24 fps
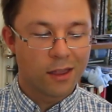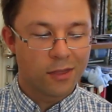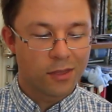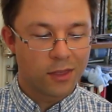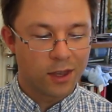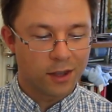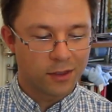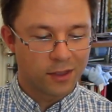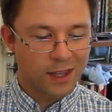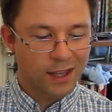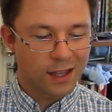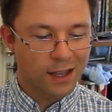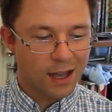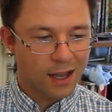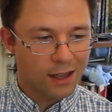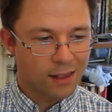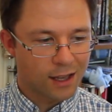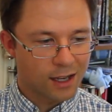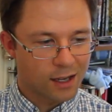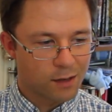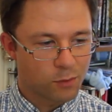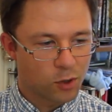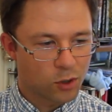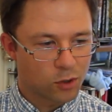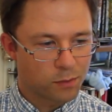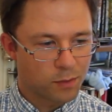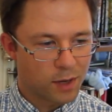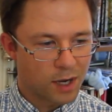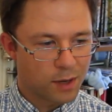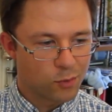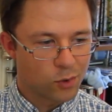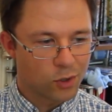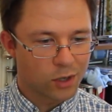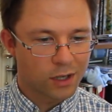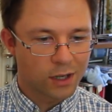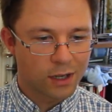The thing I like about my
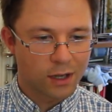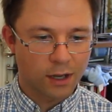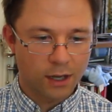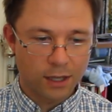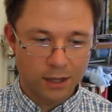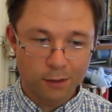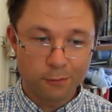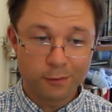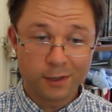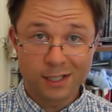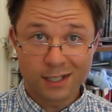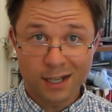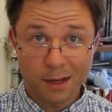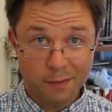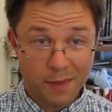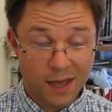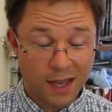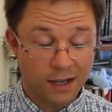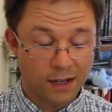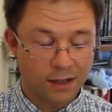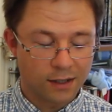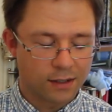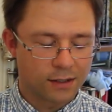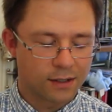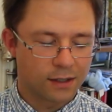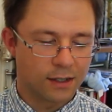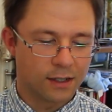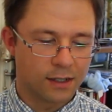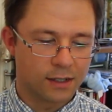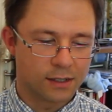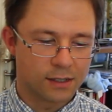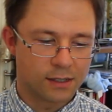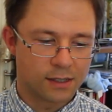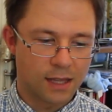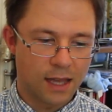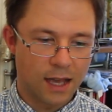book, and the reason I made it,
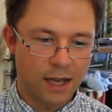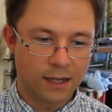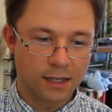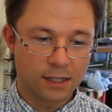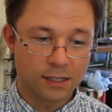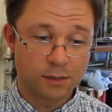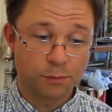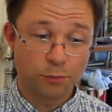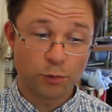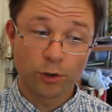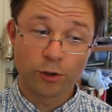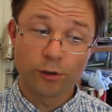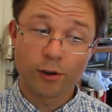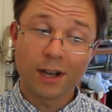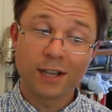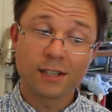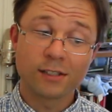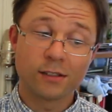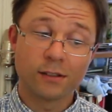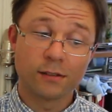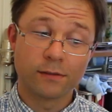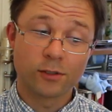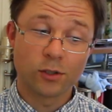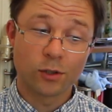is that it's progressive.